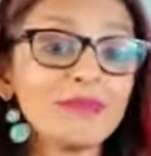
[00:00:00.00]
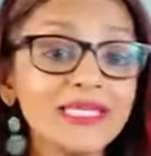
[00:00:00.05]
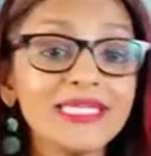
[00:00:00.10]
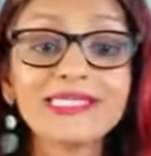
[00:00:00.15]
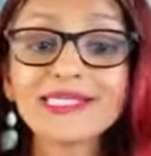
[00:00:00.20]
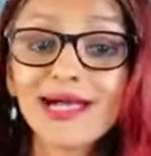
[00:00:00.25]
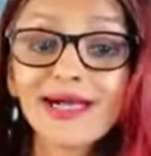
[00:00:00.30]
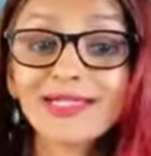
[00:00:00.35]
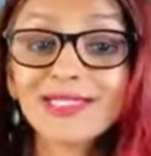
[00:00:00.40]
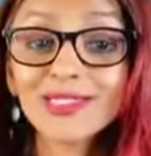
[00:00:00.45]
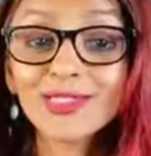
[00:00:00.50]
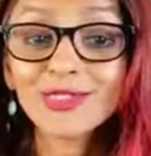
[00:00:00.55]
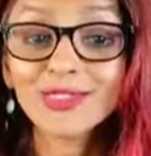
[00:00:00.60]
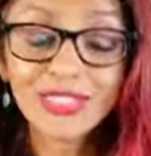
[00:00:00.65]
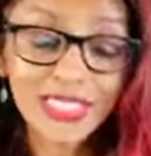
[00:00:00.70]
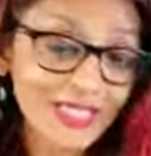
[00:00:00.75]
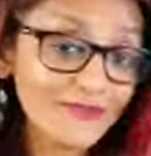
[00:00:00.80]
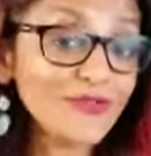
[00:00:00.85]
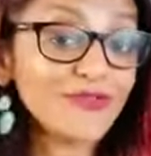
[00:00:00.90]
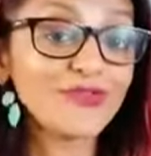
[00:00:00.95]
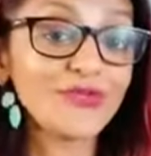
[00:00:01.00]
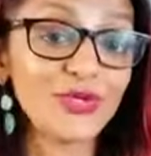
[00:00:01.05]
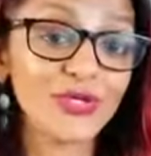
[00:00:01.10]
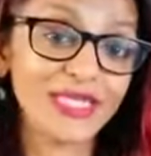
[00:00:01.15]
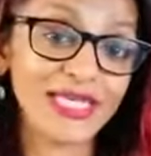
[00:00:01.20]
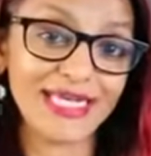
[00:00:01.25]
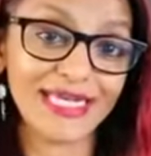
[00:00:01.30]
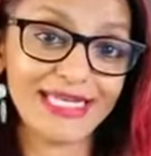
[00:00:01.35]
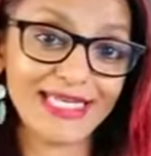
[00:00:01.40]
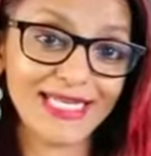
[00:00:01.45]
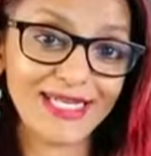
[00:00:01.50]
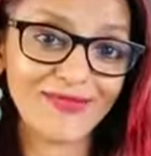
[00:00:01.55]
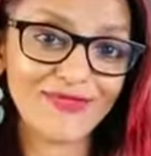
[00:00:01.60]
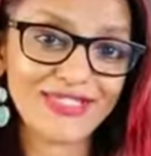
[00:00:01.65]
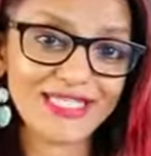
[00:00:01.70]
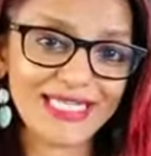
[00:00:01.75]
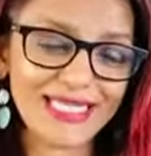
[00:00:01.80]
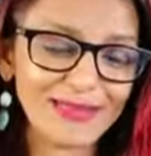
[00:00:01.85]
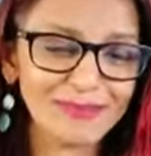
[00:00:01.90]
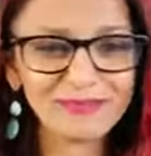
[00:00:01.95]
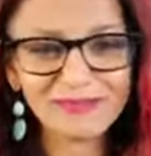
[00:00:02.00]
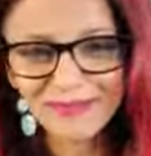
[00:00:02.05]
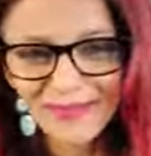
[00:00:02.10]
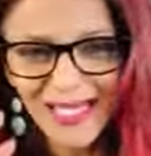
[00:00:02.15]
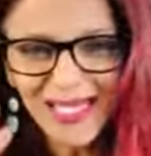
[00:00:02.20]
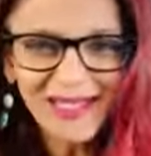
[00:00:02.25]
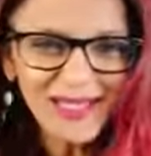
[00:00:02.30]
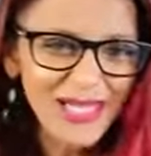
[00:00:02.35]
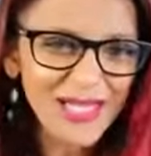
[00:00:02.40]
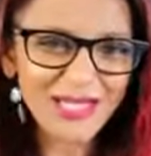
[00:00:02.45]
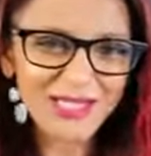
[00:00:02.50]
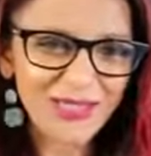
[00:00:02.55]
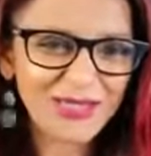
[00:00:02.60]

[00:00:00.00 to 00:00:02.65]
please ask yourself if you're getting enough sleep, okay?